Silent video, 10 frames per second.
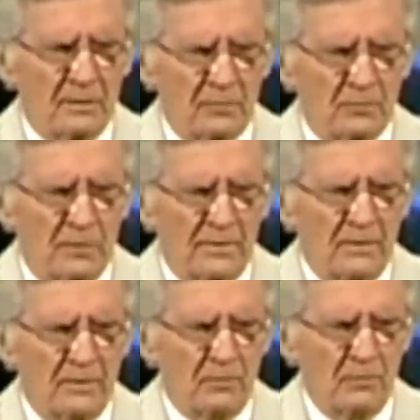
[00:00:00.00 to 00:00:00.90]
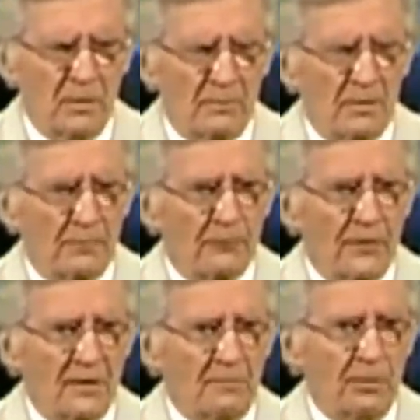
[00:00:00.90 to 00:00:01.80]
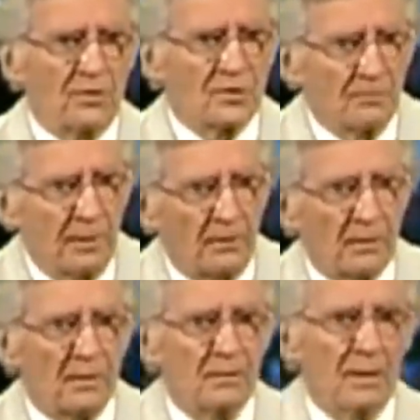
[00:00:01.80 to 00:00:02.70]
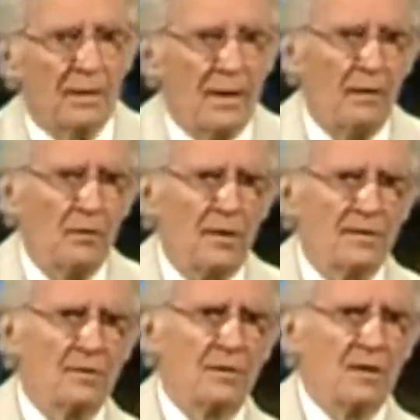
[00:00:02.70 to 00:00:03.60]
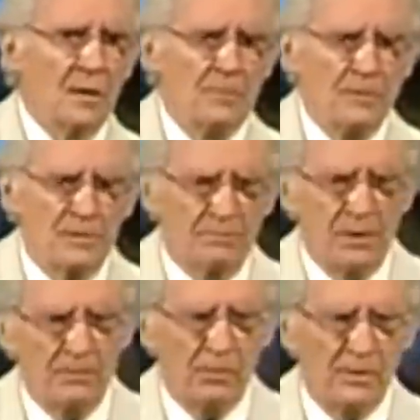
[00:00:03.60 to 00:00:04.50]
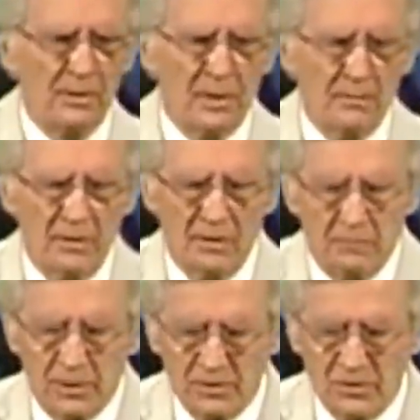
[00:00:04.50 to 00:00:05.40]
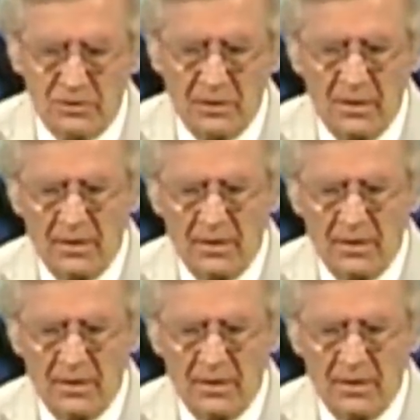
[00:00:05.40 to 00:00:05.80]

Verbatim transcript: read one of my prophetic books about how God's going to keep his people in the coming depression.